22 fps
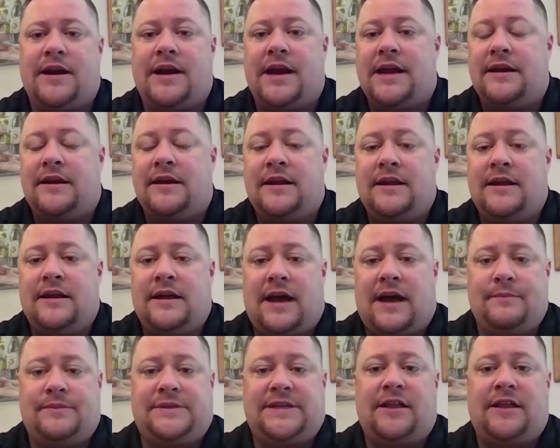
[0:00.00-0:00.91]
And
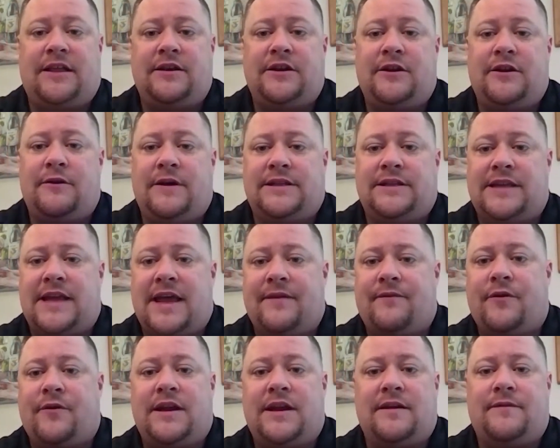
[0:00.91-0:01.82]
I'm telling you, it's
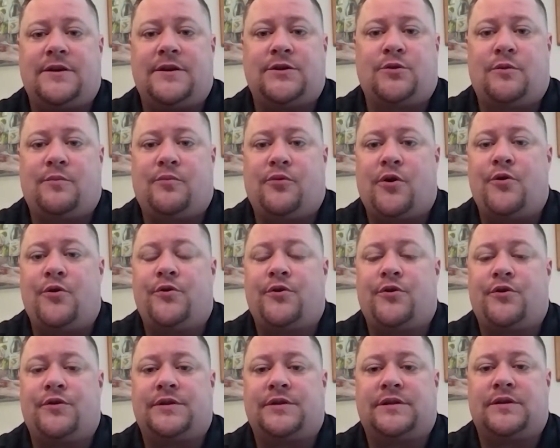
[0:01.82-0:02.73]
every individual
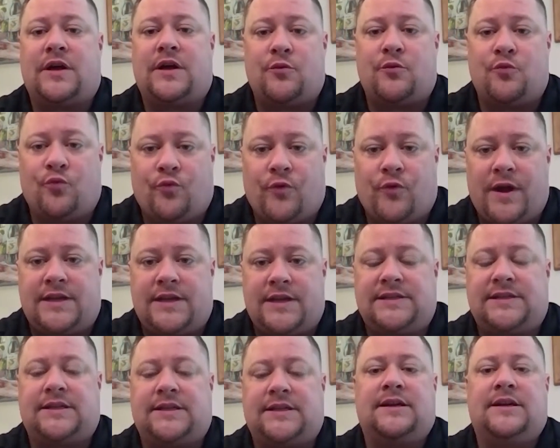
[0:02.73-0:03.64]
broker's
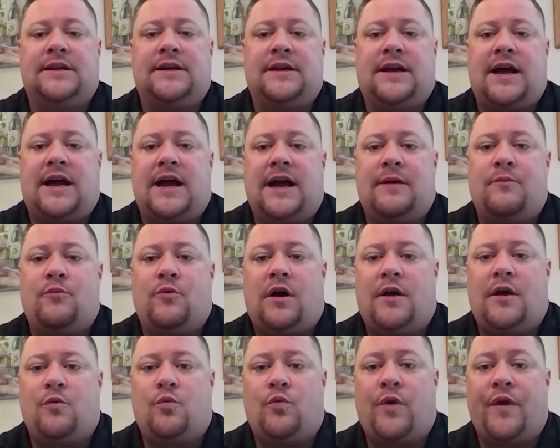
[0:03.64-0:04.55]
risk
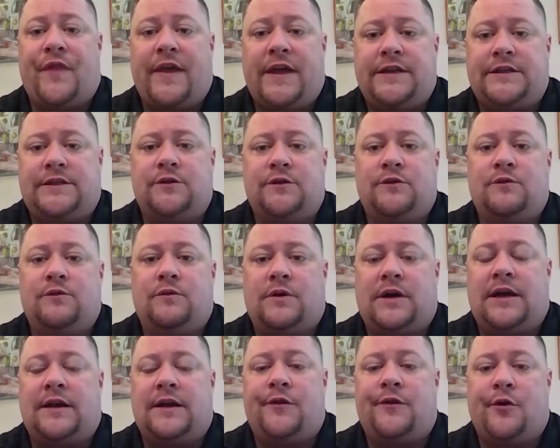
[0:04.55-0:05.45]
on what they
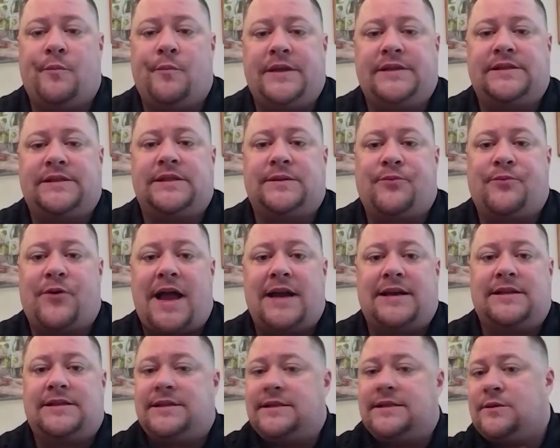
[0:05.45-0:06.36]
do and their business
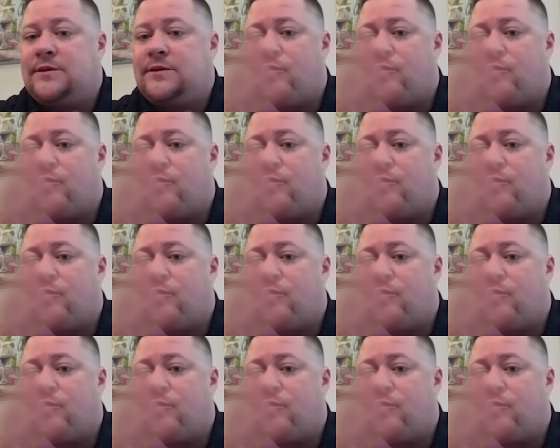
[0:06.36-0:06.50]
practices.